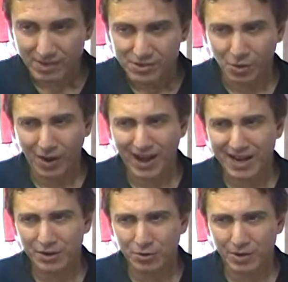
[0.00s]
Uh. So
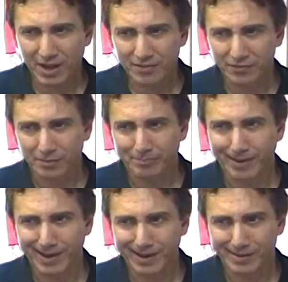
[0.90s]
I don't have to
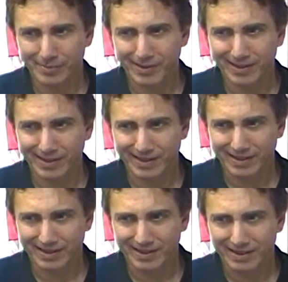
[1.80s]
buy them
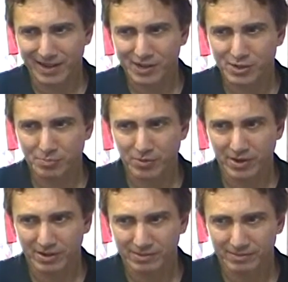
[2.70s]
again next
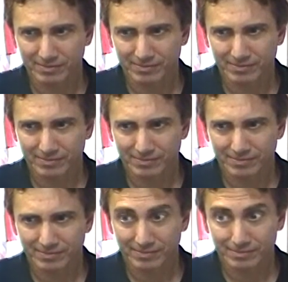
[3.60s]
spring.
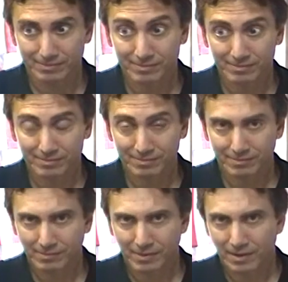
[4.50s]
Oh,
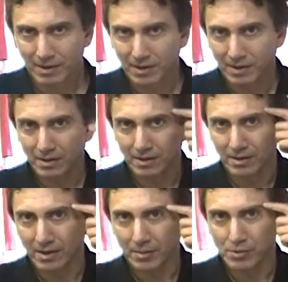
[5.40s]
Monsanto would not
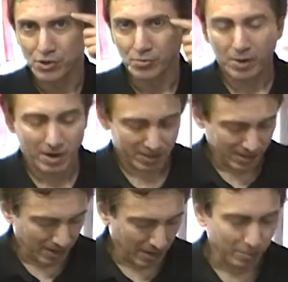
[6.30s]
like that. I'm a
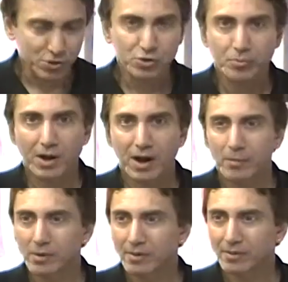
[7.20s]
schmuck. I'm a
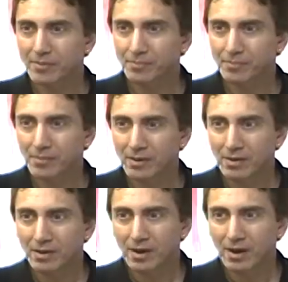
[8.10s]
schmuck. Monsanto
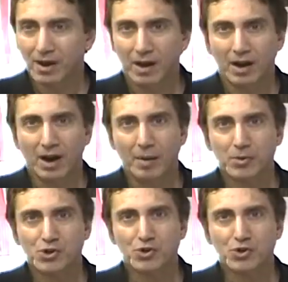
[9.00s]
would not like I'm that.